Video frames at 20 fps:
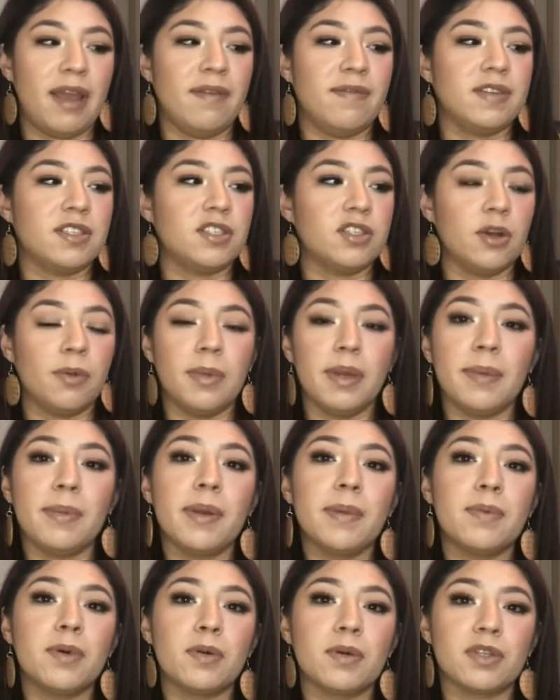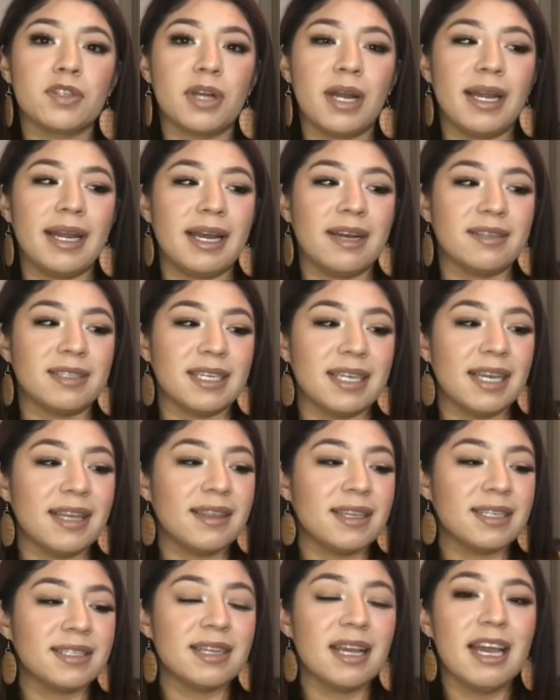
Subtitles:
So many people were trying out to get this,